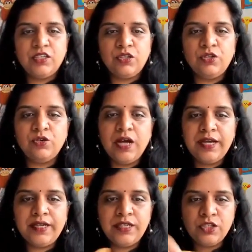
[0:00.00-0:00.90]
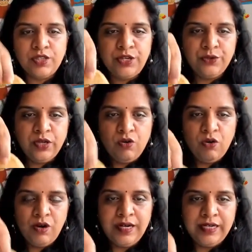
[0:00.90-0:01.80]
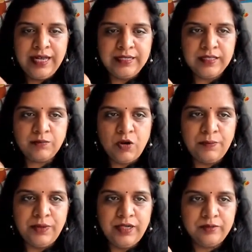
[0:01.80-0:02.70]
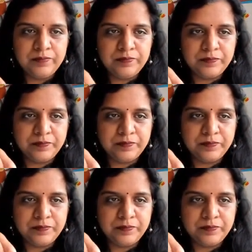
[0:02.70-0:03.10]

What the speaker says: So you cut it so that you can hold it like this properly.